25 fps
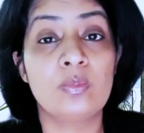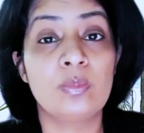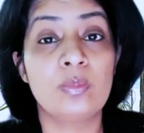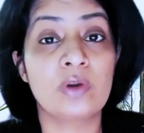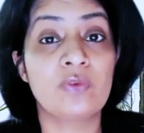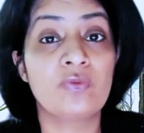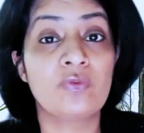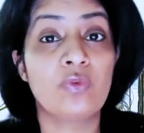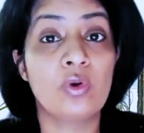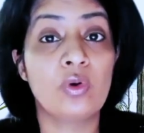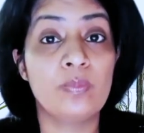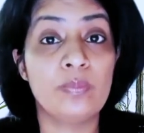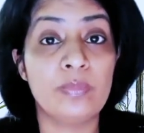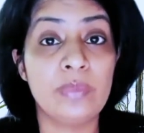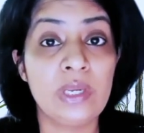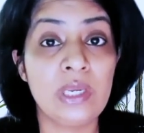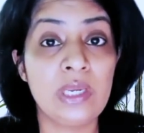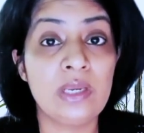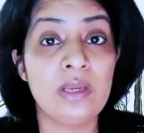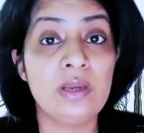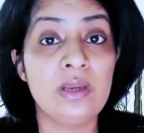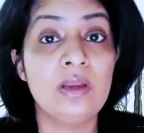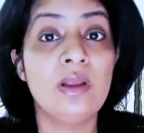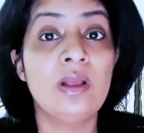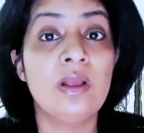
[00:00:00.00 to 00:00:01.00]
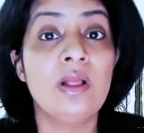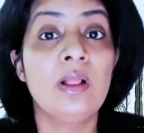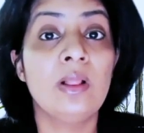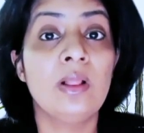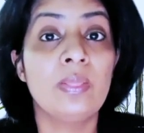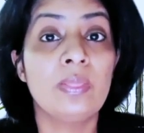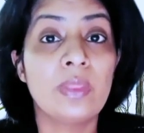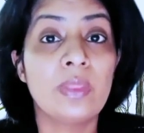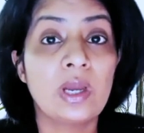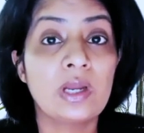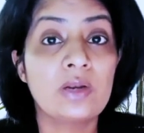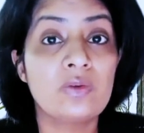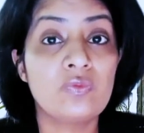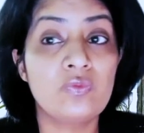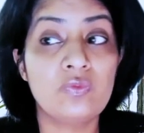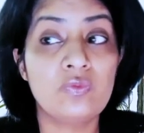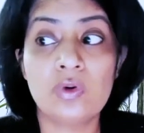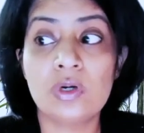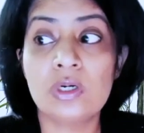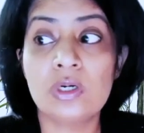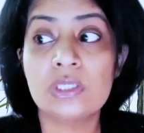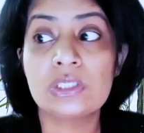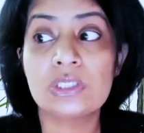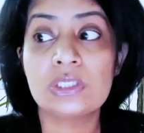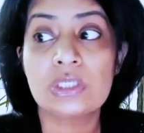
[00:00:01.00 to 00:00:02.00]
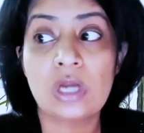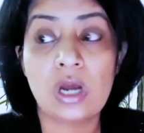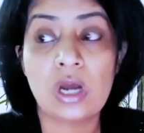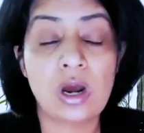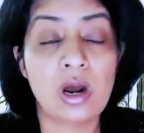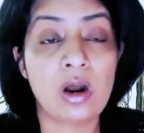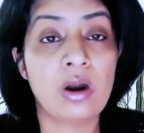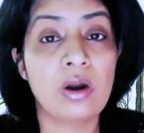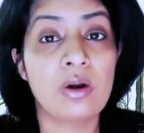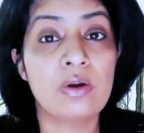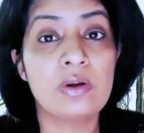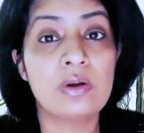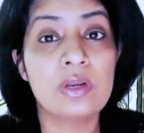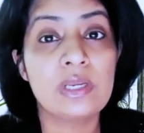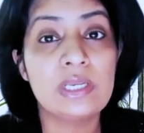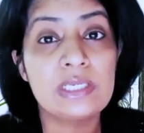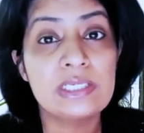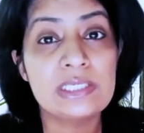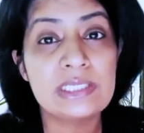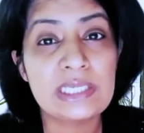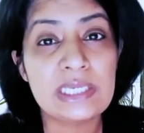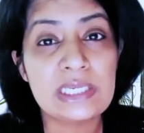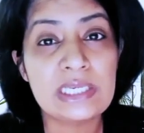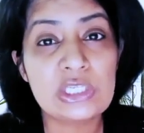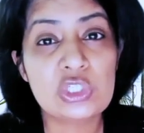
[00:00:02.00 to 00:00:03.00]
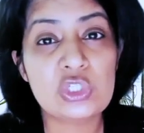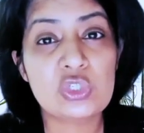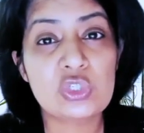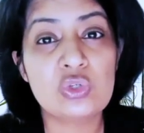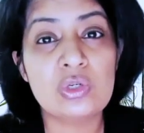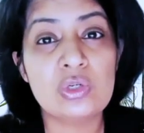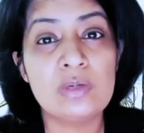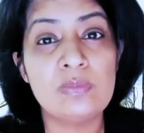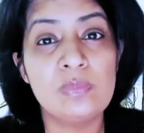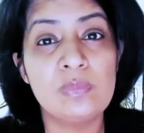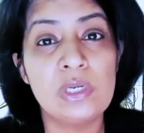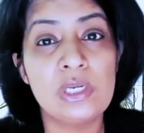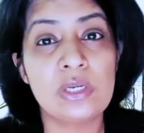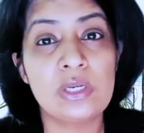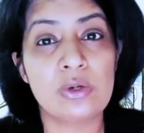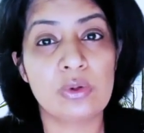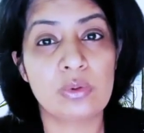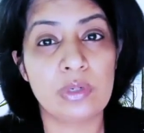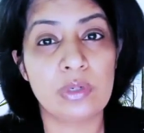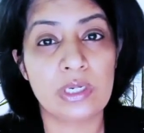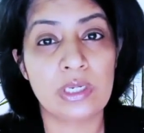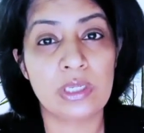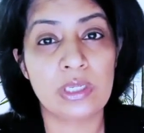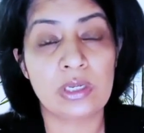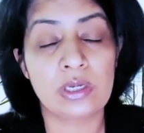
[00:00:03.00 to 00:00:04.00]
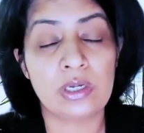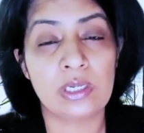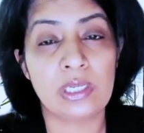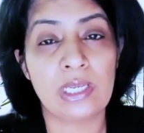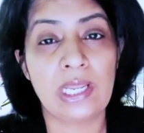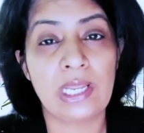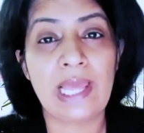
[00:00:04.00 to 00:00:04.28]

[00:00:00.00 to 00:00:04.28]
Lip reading: But for me, that first hour is extremely critical.